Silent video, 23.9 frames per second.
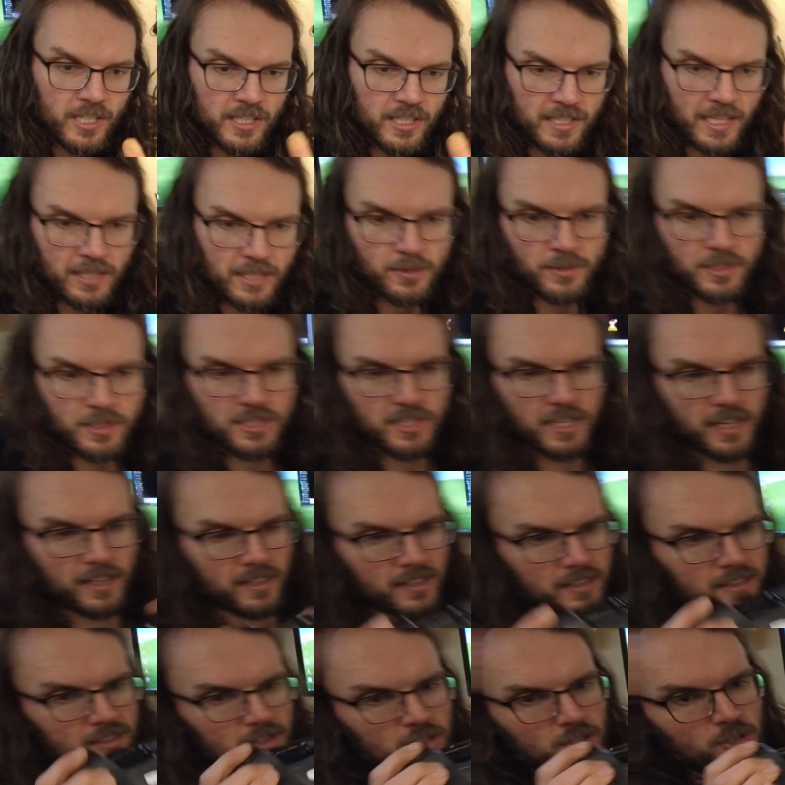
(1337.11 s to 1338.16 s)
it says on the
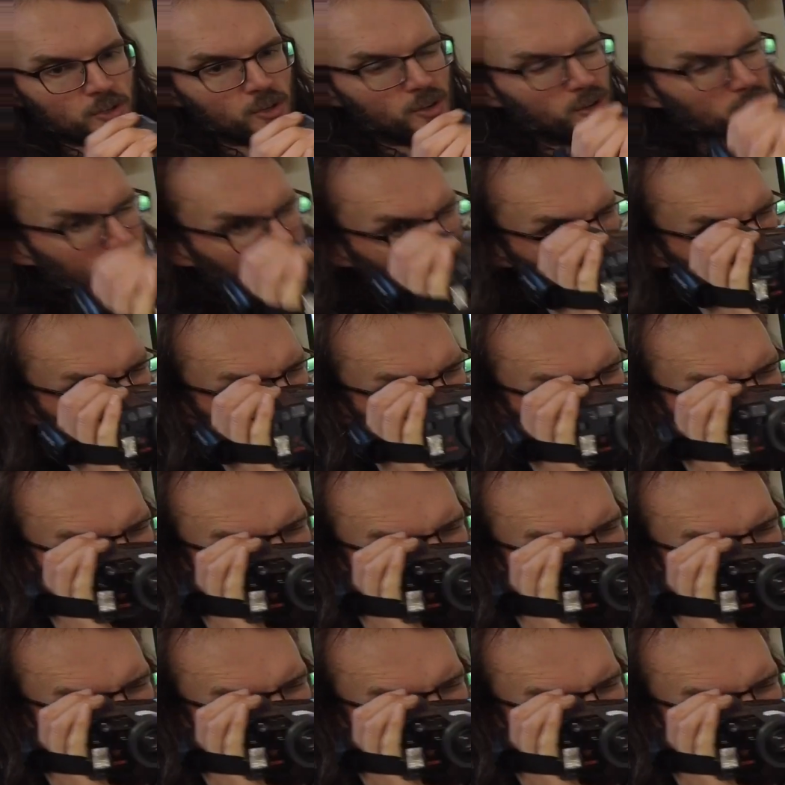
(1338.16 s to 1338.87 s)
sticker. Sure. I'm sure you